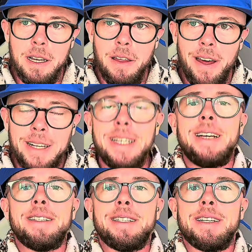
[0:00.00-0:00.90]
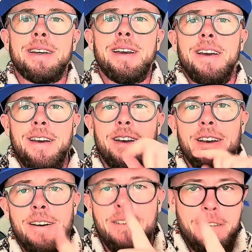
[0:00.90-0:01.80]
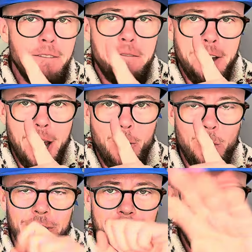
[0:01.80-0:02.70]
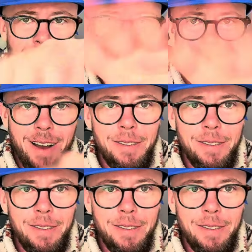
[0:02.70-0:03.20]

That is it for now. Ta-ra!